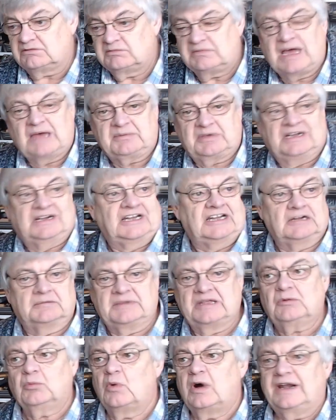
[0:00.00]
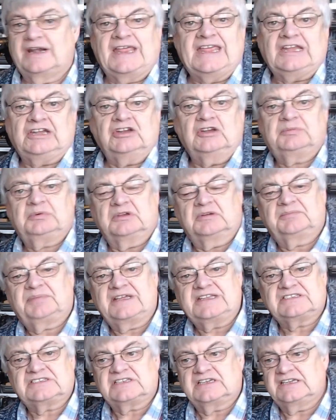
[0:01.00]
It might be a little bit one end, but
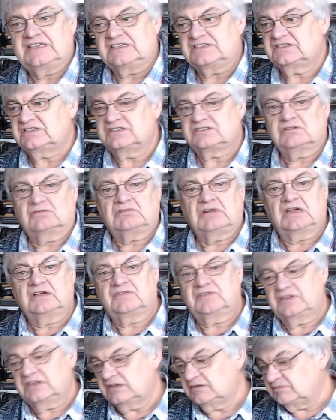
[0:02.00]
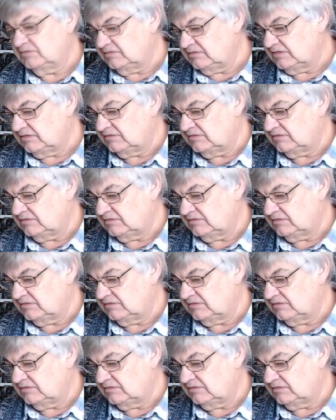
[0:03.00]
basically it's just all over the